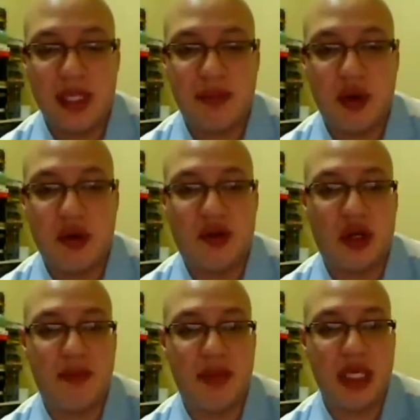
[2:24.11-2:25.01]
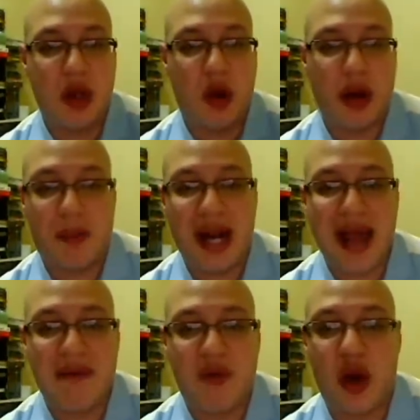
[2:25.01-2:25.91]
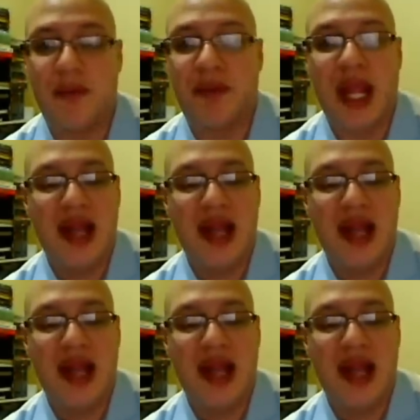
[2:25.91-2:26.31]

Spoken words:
people is going to be on a platform.